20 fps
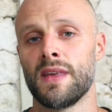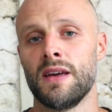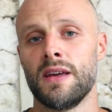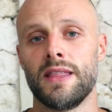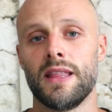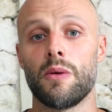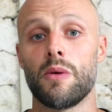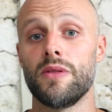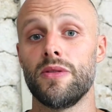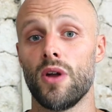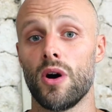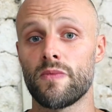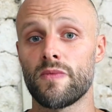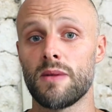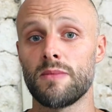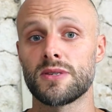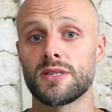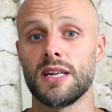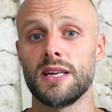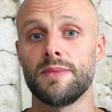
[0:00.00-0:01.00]
Now in non-REM
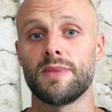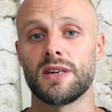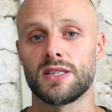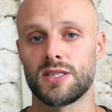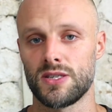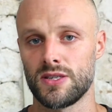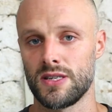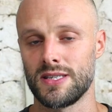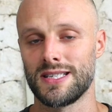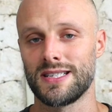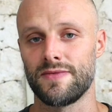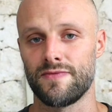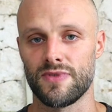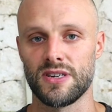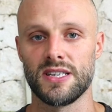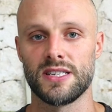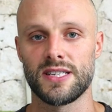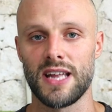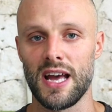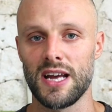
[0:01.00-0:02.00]
sleep, there's 3
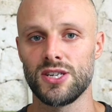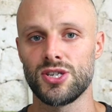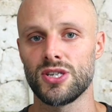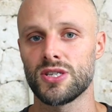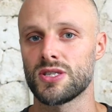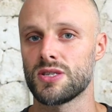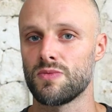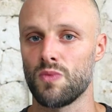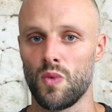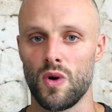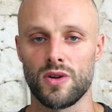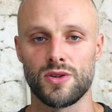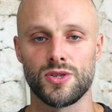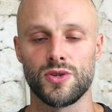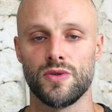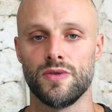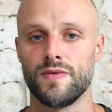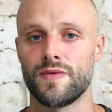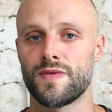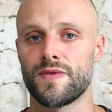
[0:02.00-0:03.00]
stages, 1, 2,
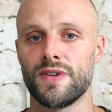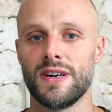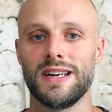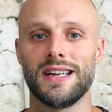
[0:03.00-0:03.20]
and 3.